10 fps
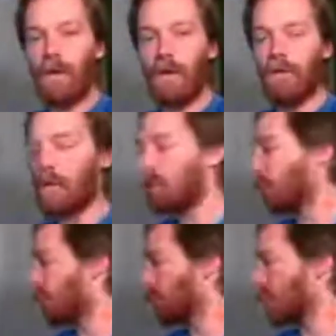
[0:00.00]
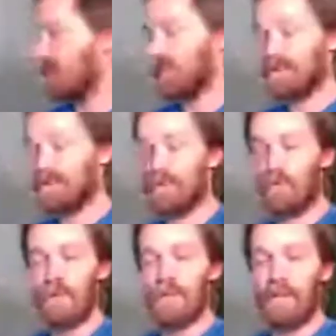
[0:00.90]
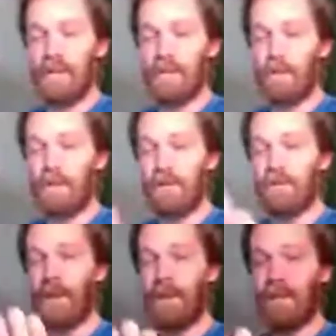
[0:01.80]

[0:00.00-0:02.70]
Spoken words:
I've got an unfortunate lighting situation here as well, so I've got